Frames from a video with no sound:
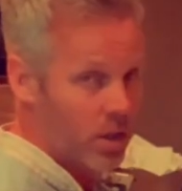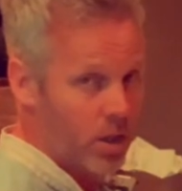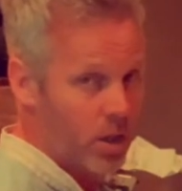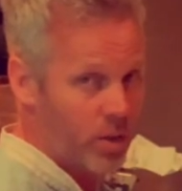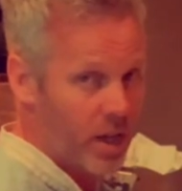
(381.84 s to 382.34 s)

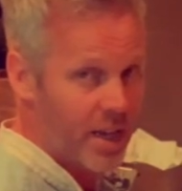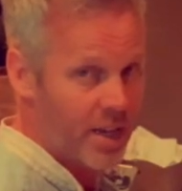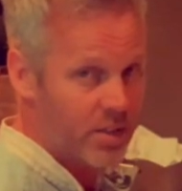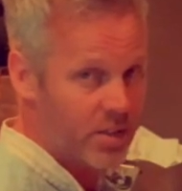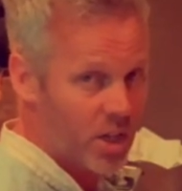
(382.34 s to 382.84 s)
Okay,
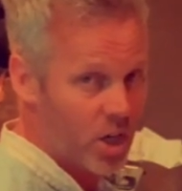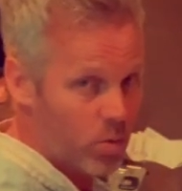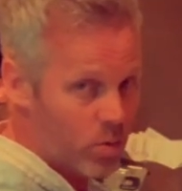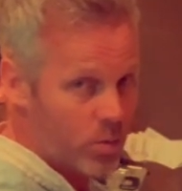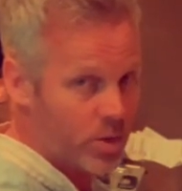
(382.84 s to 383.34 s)
so
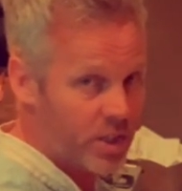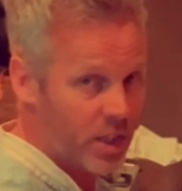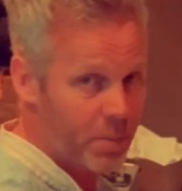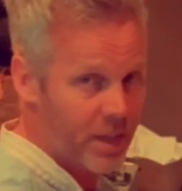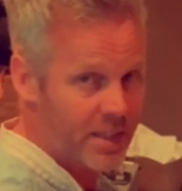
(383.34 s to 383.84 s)
we're still
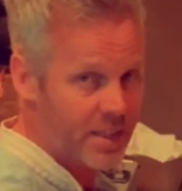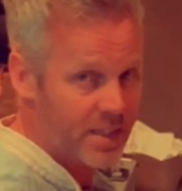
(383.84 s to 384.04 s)
playing this